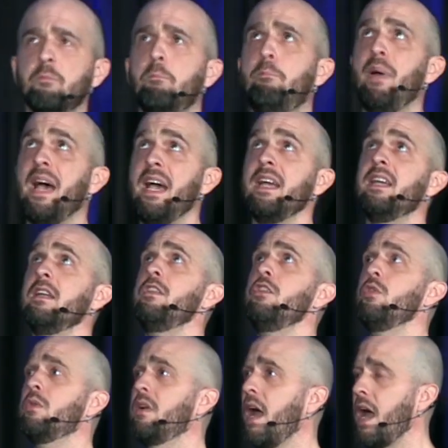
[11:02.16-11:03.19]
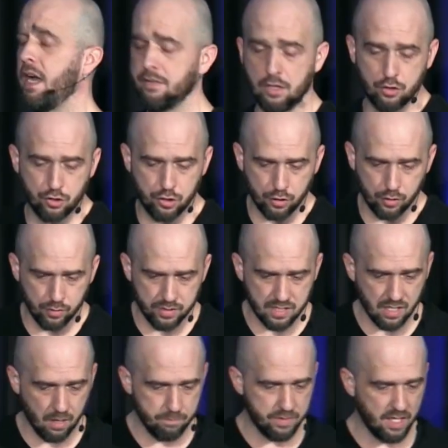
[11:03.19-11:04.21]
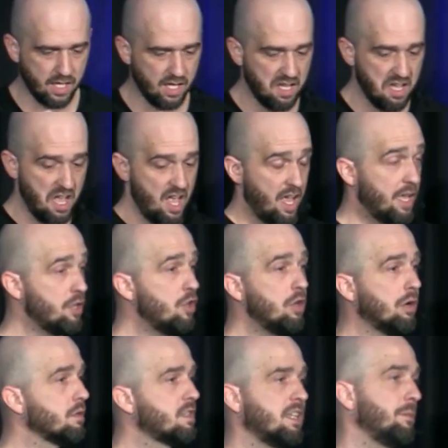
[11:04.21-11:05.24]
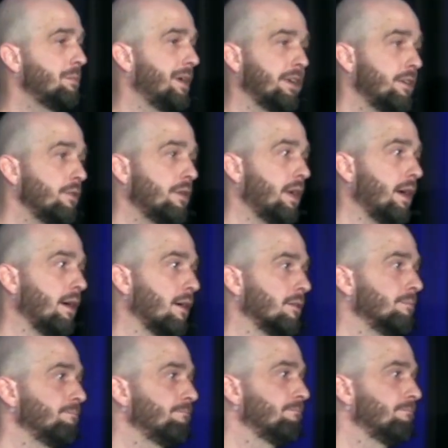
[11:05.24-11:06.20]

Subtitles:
begging you, God, to do something, and you don't seem like you care.